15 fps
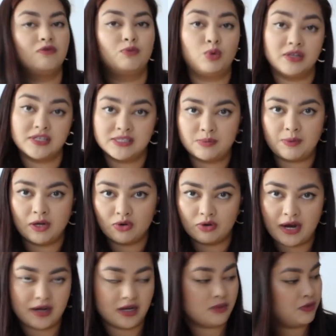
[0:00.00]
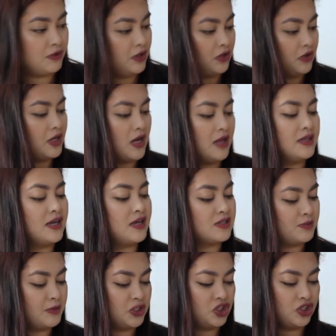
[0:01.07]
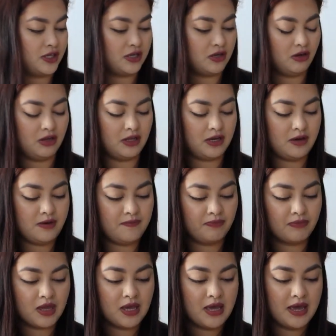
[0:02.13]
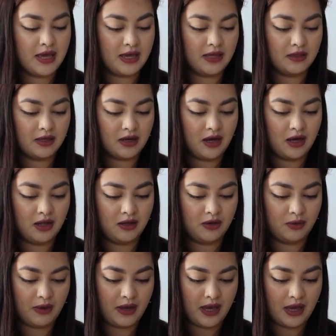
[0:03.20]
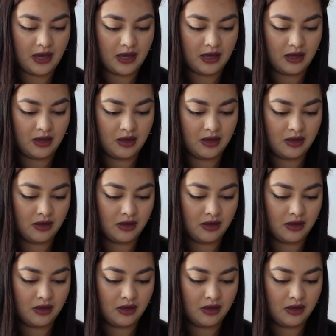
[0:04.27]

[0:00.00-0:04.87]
woolen spun organic merino yarn that I was mentioning earlier, in the colorway,